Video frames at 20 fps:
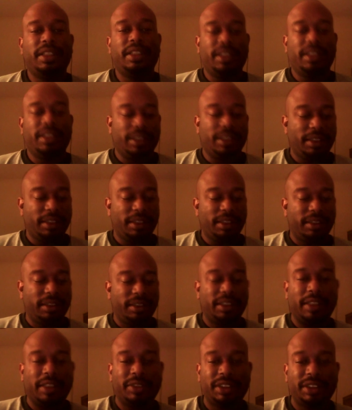And
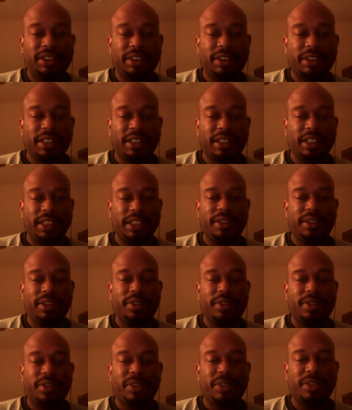I'll see you later, and I
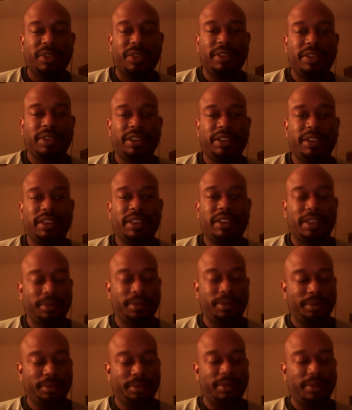hope you have a good day.
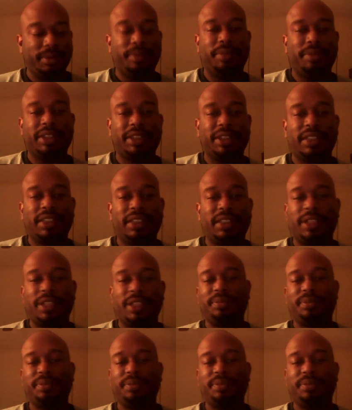Bezell out.